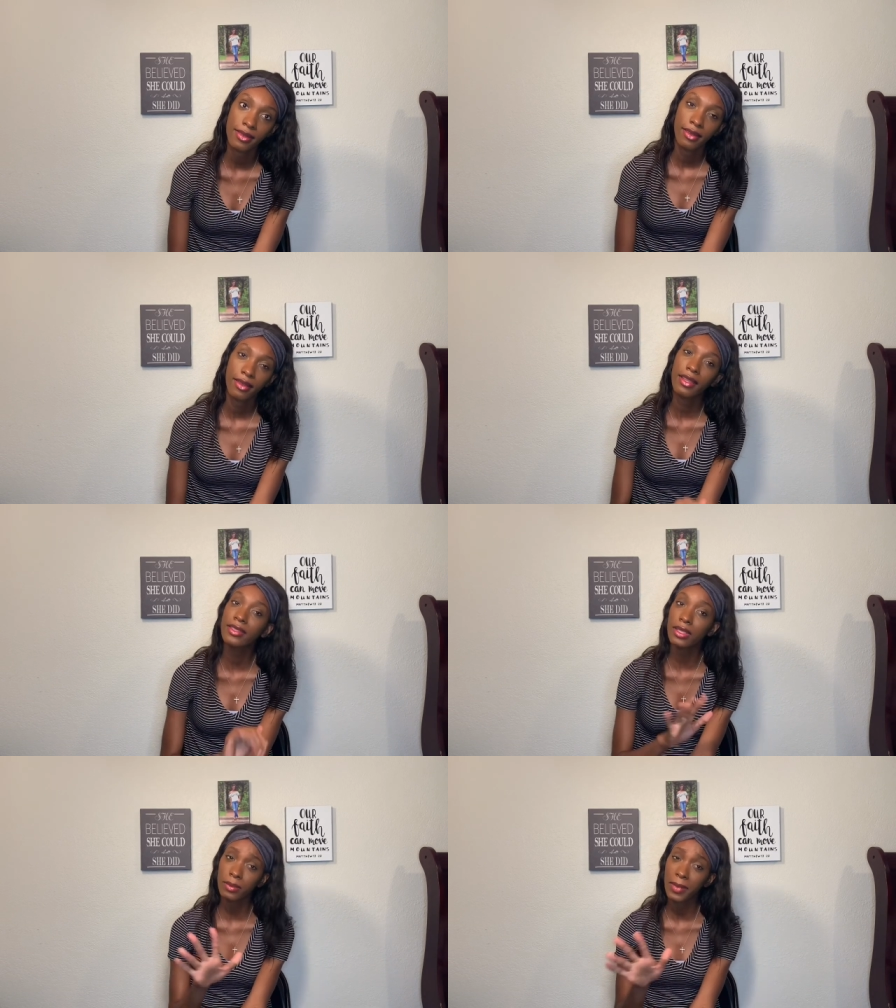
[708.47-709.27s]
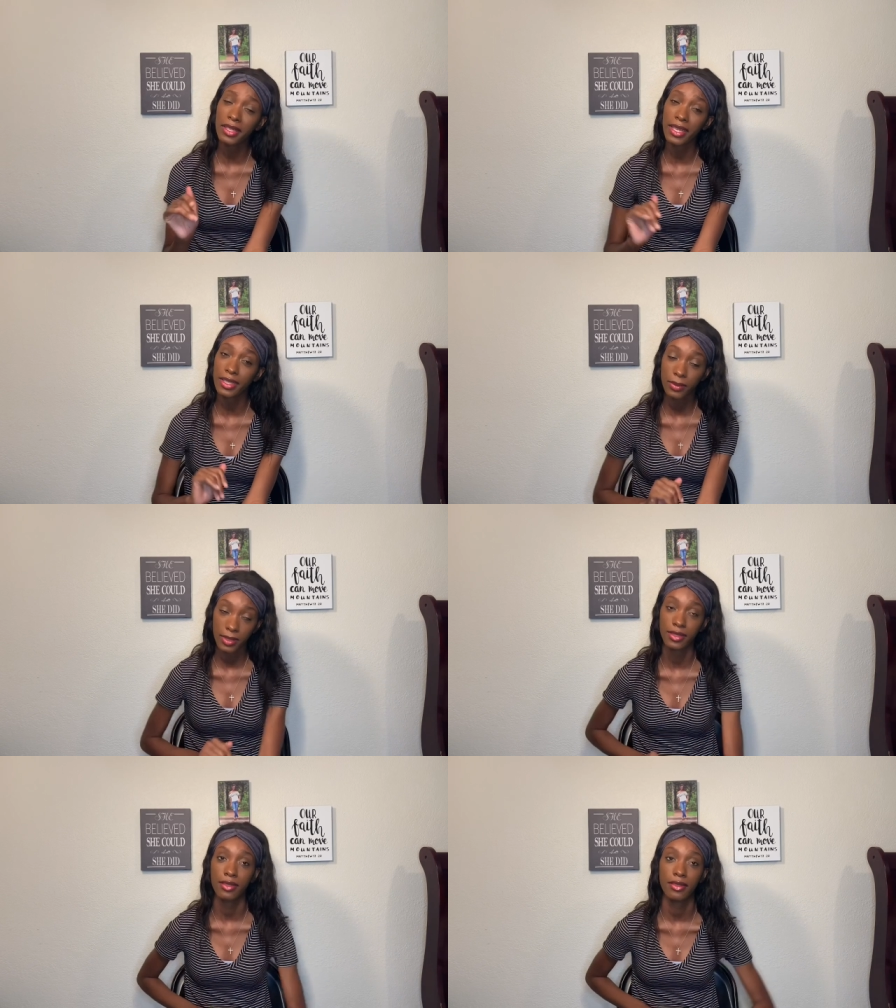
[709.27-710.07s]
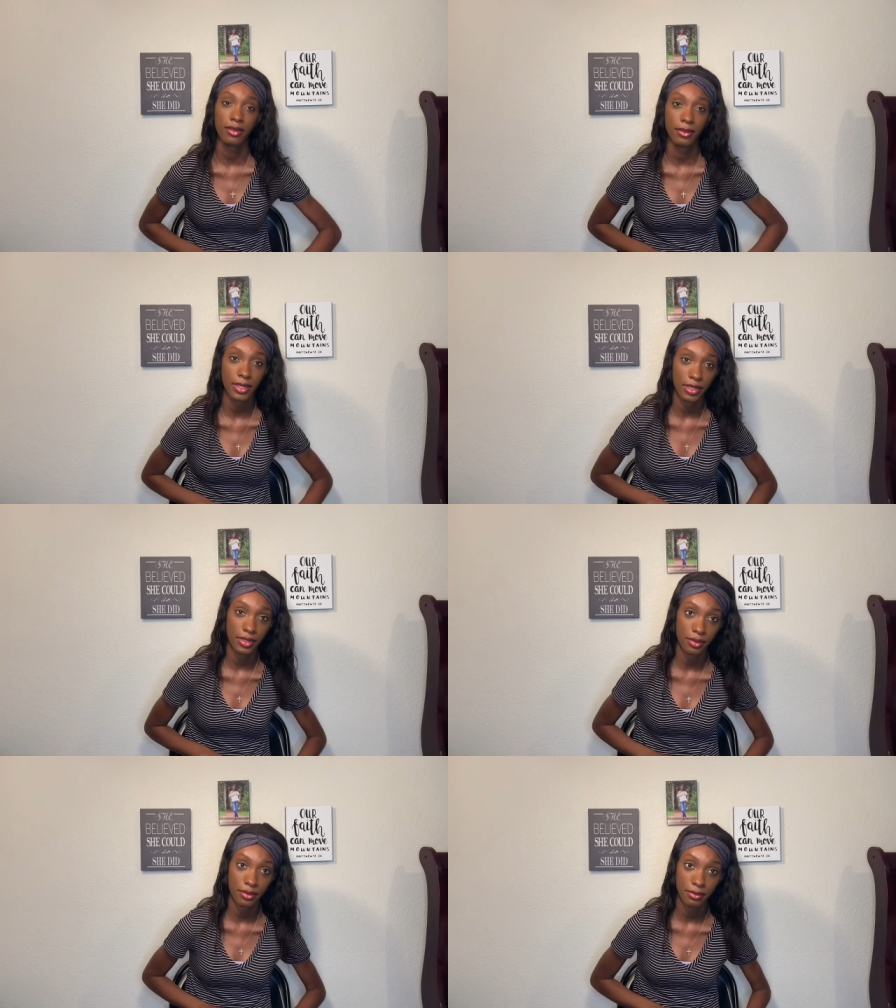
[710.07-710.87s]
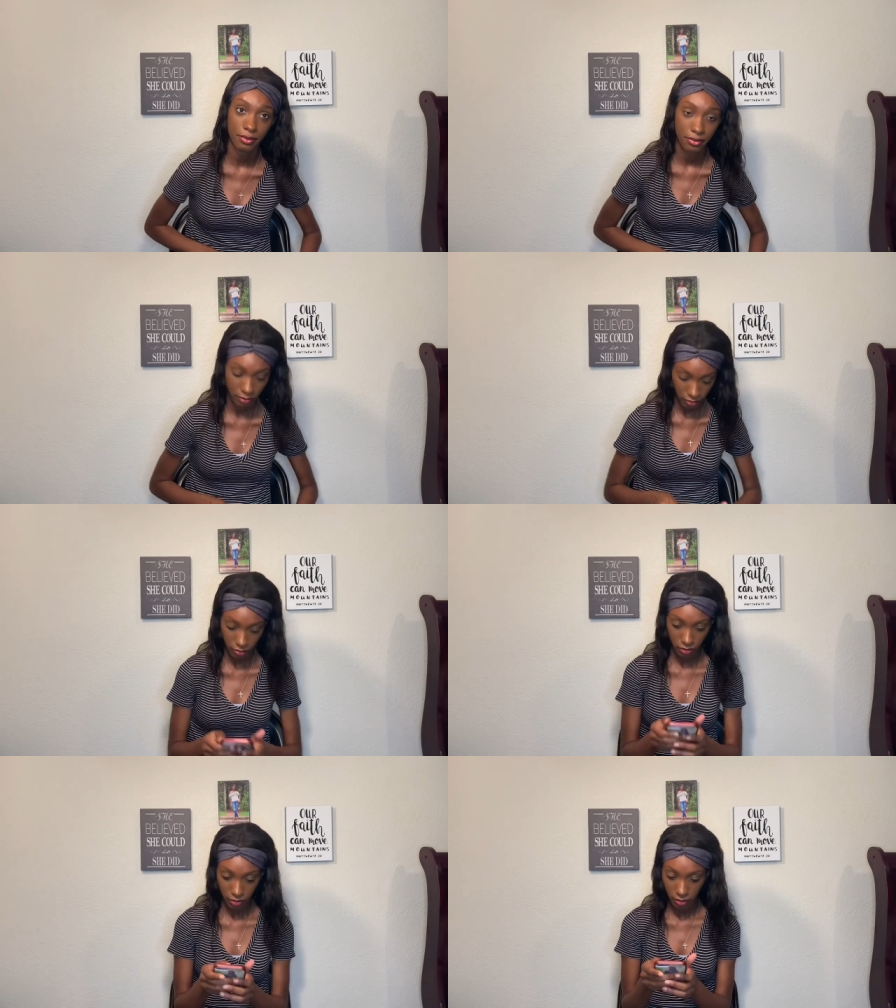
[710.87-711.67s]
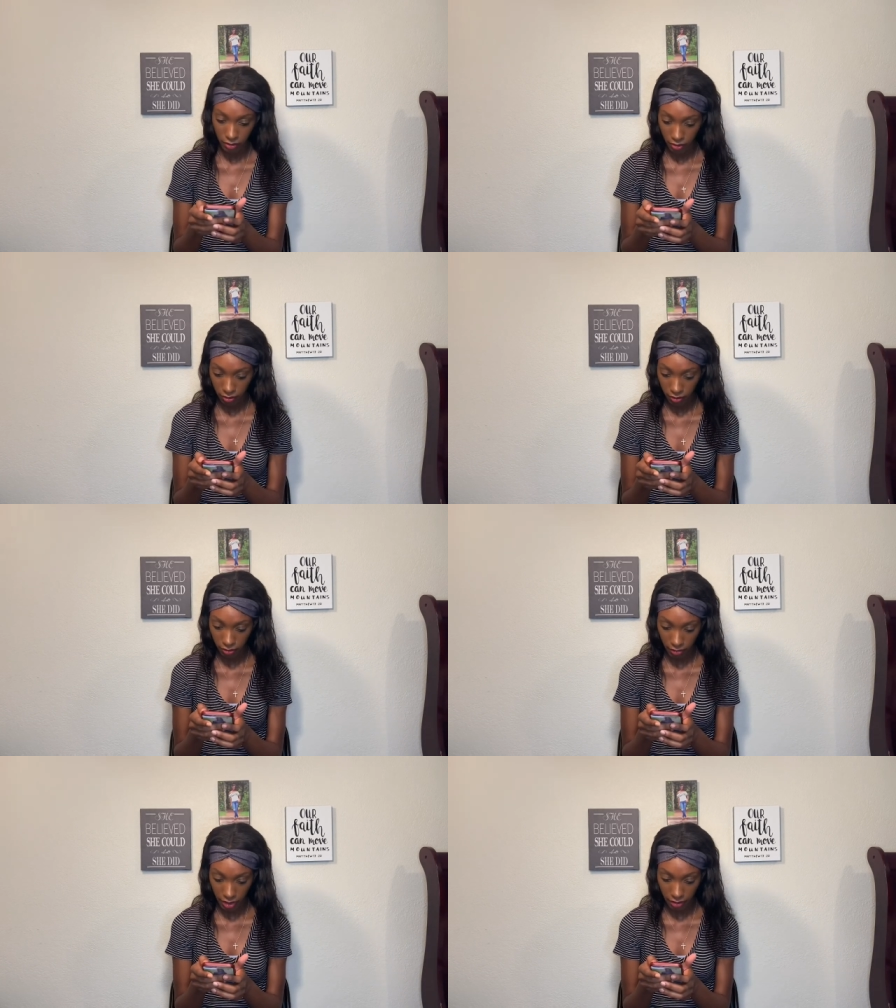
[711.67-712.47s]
This is my last question, do I assume? Right?